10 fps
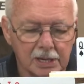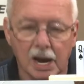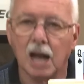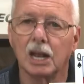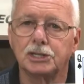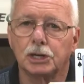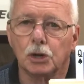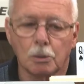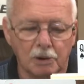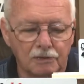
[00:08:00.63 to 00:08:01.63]
I'll let you
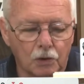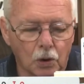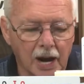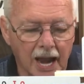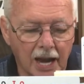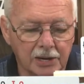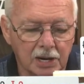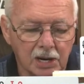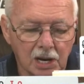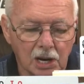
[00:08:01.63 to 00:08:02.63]
know beforehand
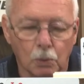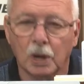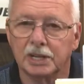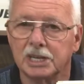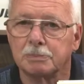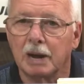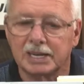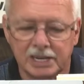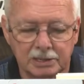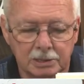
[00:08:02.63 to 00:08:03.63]
when this might
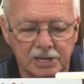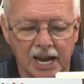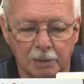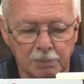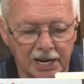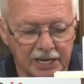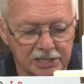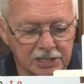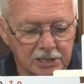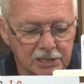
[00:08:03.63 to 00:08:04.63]
take
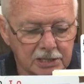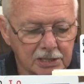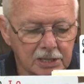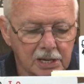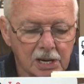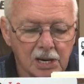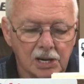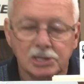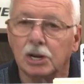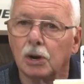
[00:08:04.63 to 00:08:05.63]
place.
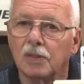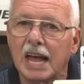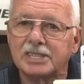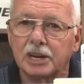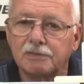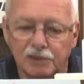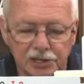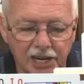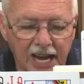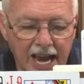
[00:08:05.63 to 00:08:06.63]
So that's it for
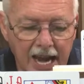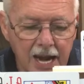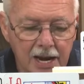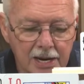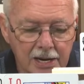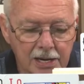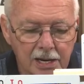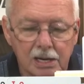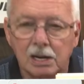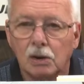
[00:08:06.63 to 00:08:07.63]
today.
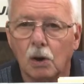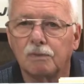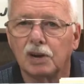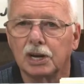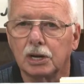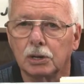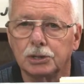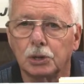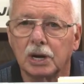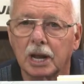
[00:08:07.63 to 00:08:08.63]
Hopefully you
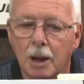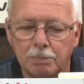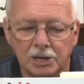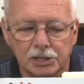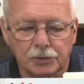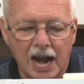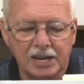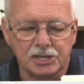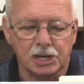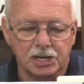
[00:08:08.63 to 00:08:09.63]
enjoyed a couple of
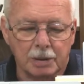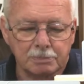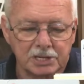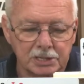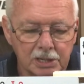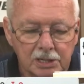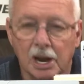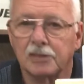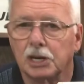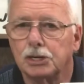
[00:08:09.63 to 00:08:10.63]
strategy tips.
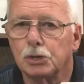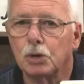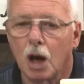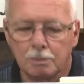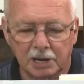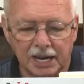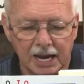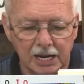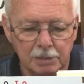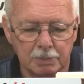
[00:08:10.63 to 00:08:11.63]
Nothing too
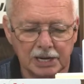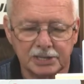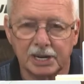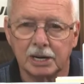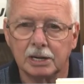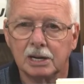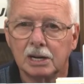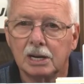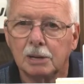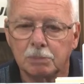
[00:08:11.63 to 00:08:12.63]
complicated, but
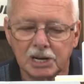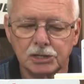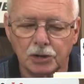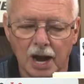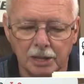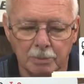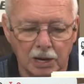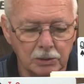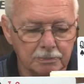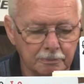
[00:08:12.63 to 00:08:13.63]
please try them
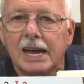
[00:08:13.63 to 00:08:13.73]
out.